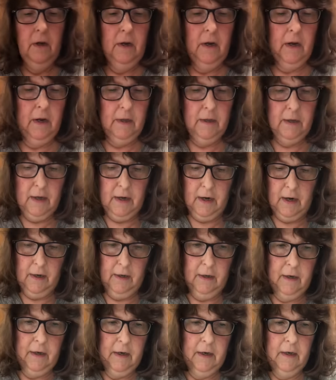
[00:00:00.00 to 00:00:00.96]
And then
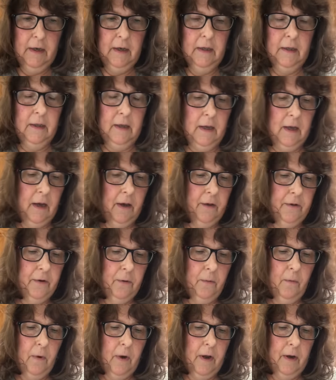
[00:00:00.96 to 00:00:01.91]
I'm going to get the
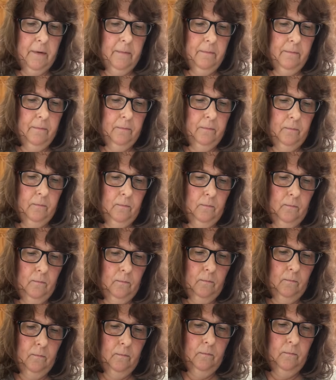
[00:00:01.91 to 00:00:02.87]
other one.
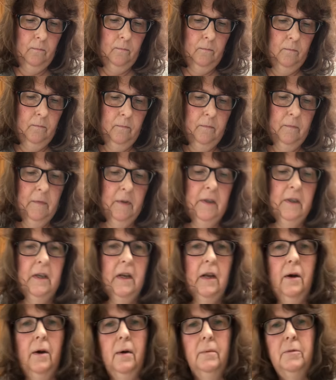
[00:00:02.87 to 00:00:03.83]

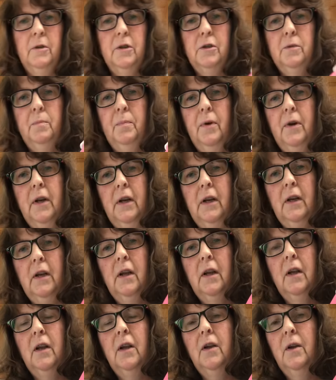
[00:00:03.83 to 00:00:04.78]
See how I'm just
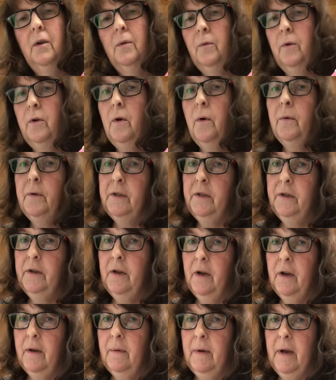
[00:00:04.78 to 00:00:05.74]
putting, we always
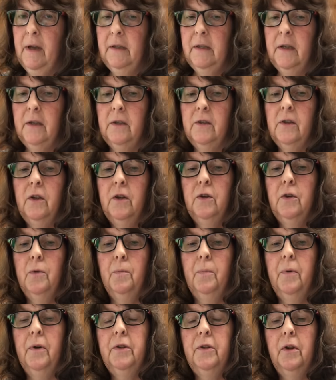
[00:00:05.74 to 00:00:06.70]
talk about this, you
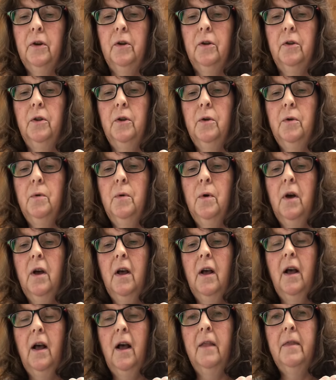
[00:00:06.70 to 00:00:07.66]
put the glue
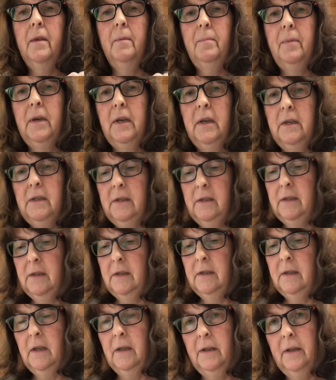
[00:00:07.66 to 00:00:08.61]
on the
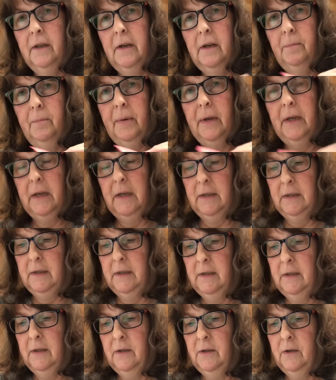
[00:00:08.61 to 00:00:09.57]
piece, the little
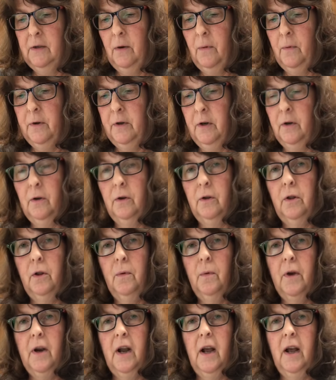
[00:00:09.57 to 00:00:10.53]
piece, so when you
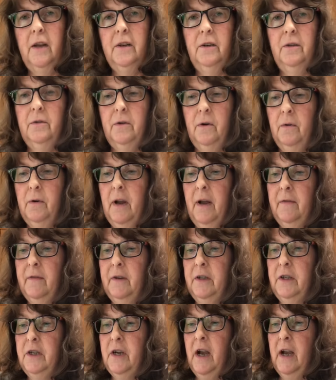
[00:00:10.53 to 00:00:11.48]
glue it on, you don't have
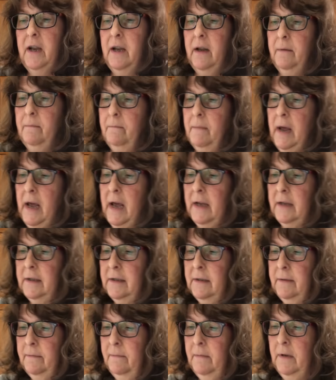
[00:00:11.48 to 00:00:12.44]
a giant
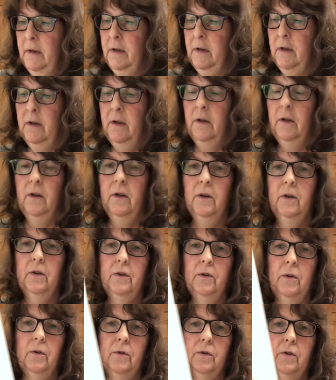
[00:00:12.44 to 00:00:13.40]
mess.
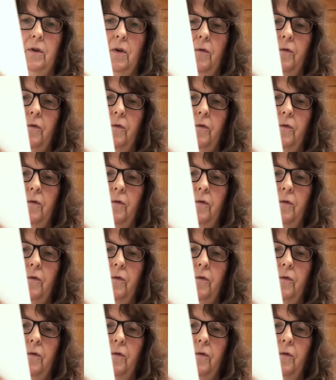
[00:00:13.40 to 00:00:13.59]
So